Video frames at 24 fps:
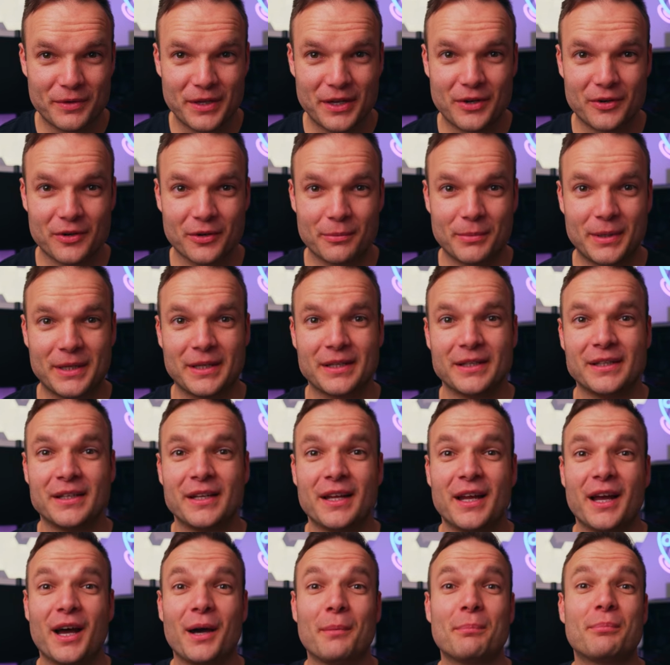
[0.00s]
the economy.
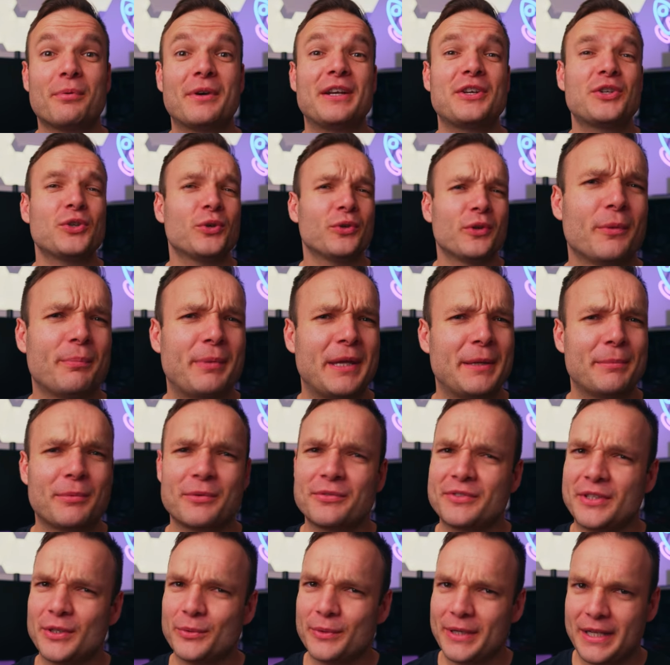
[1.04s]
I'm pretty sure that people
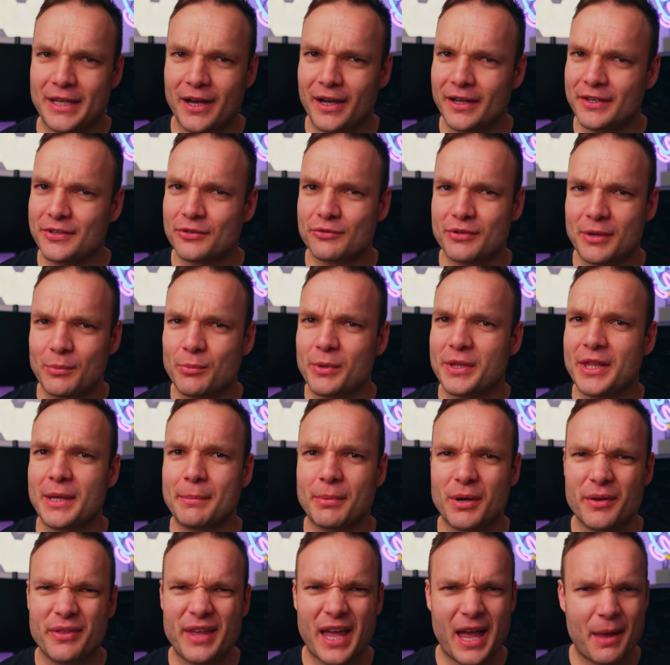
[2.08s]
still eat ice cream when they're
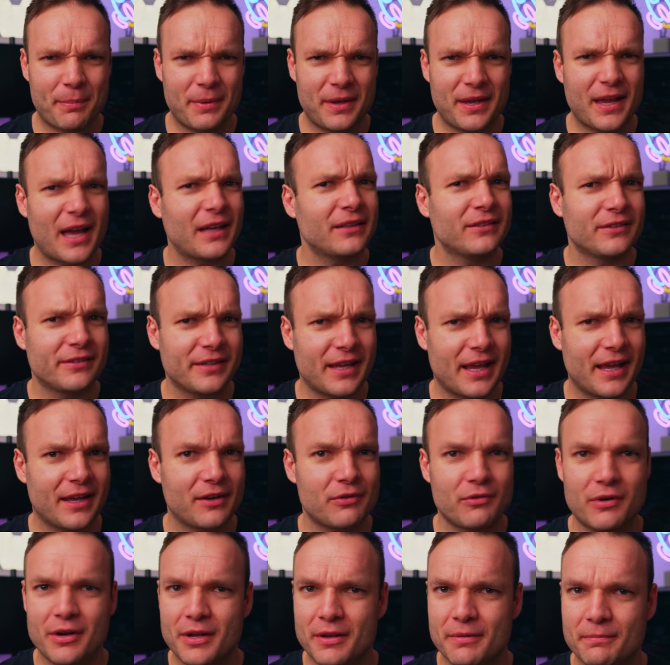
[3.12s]
both happy and
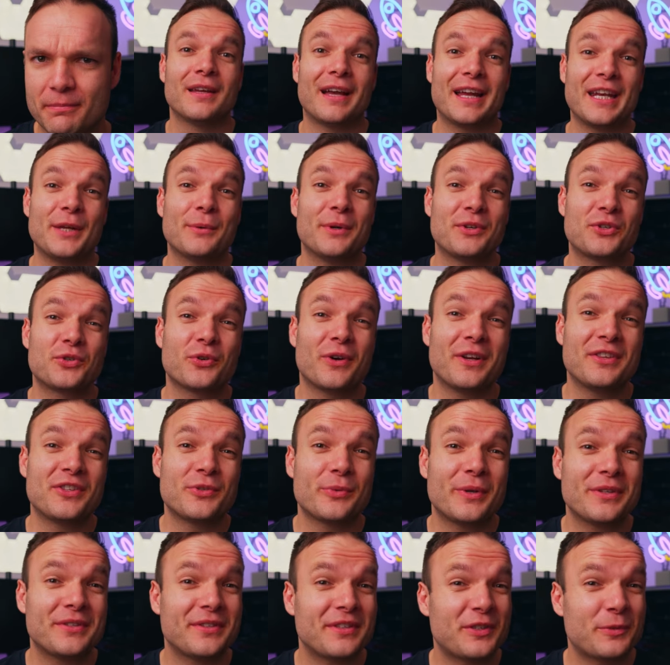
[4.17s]
sad, right? Anyone trying
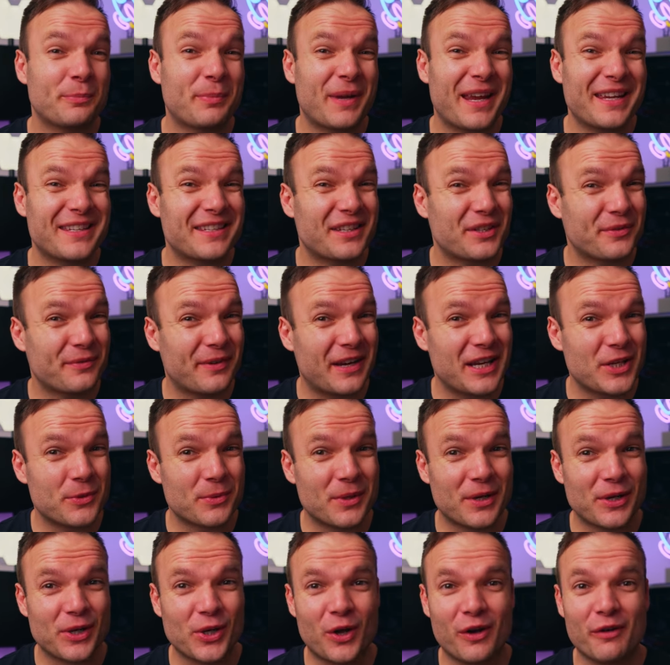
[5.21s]
to enter this space is faced
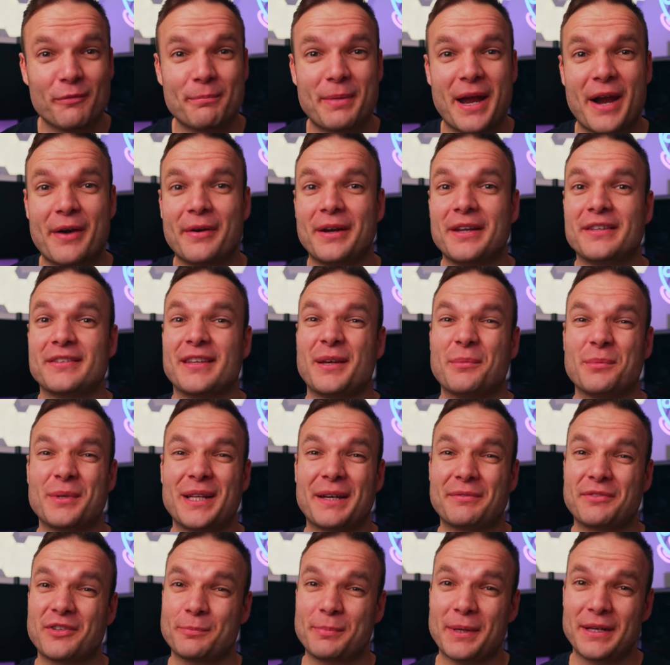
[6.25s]
with a lot of barriers and will
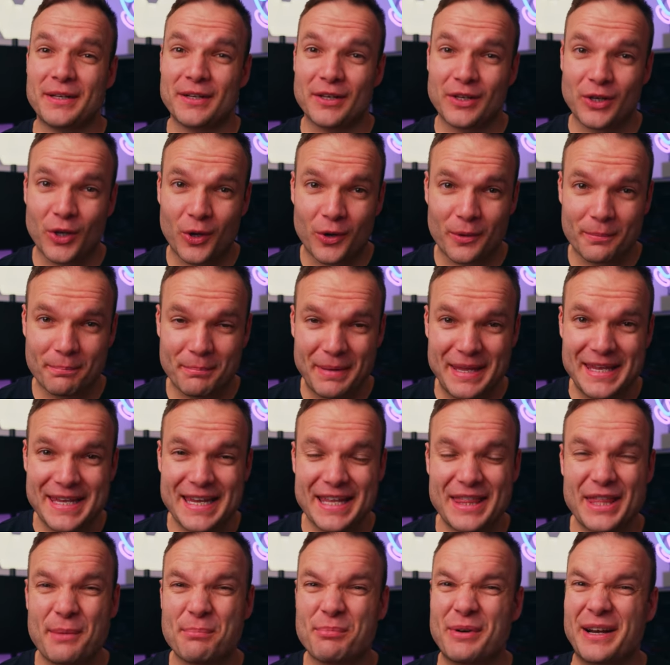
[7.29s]
have to spend a lot on
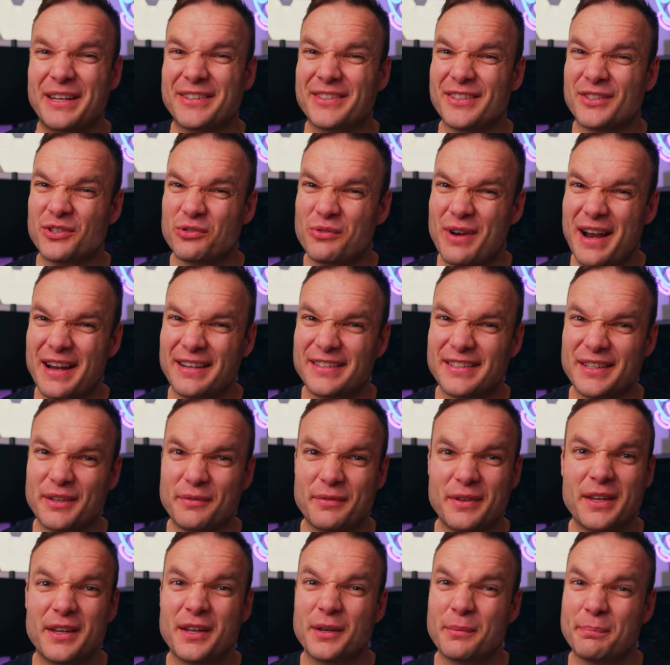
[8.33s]
making their brands
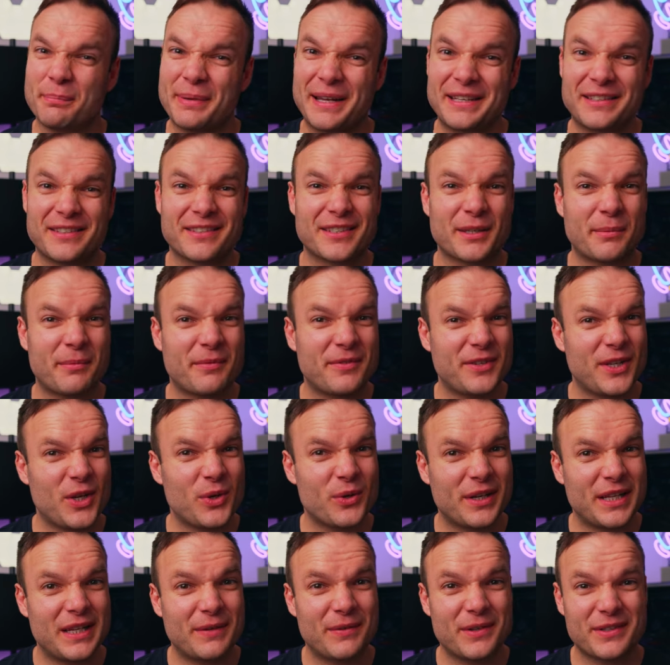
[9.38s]
attractive compared to some of
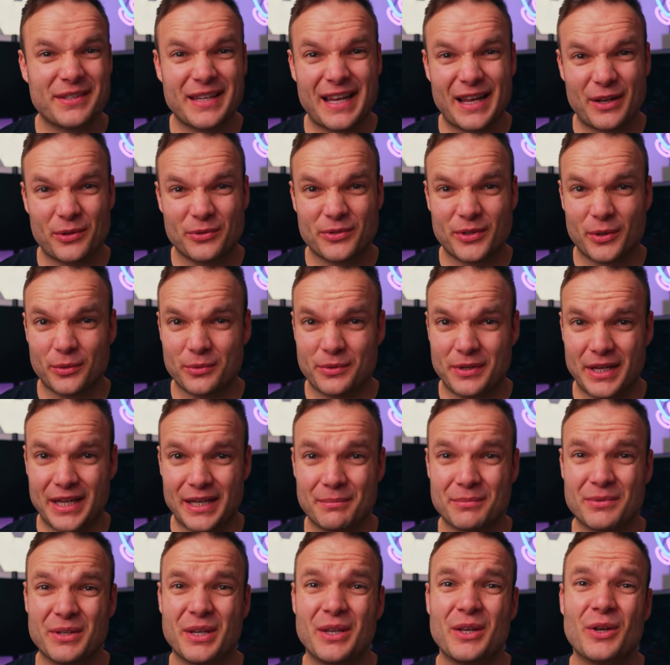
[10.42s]
Unilever's household
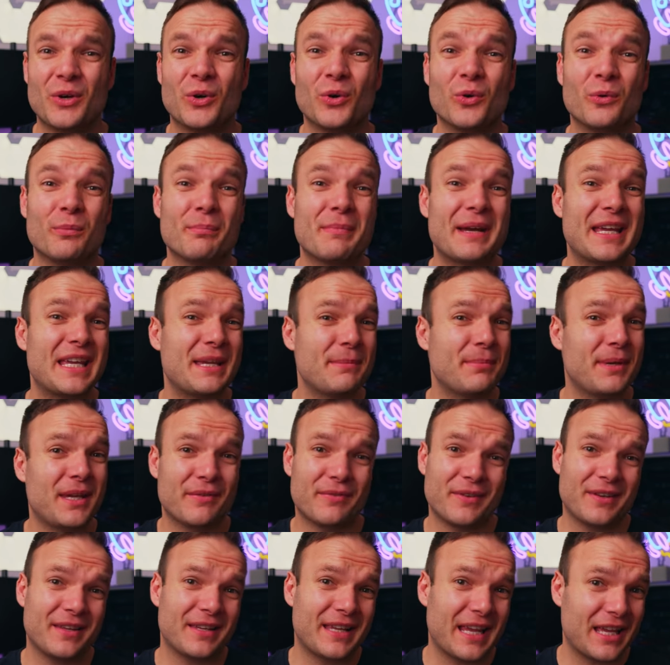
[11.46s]
names, or maybe
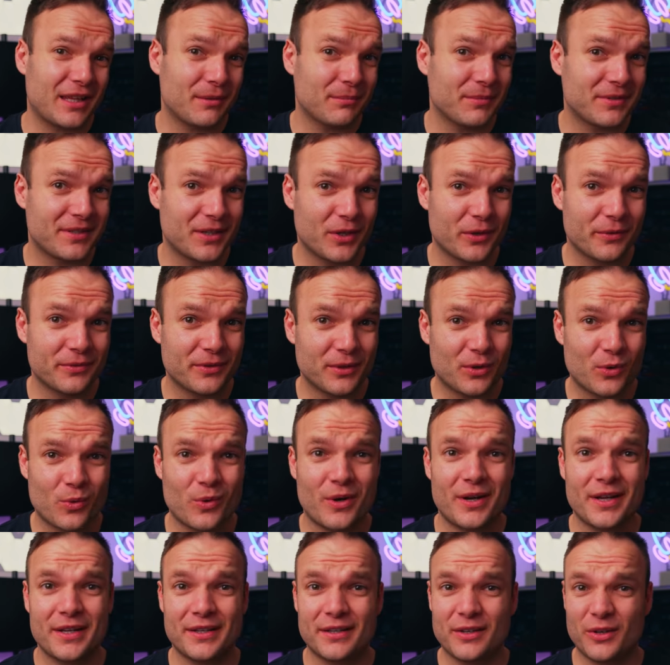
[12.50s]
even get themselves
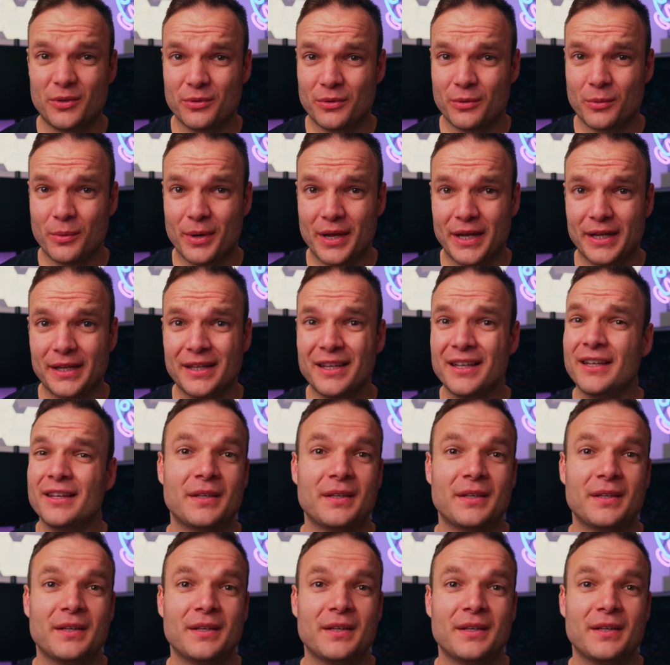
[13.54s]
acquired along the way.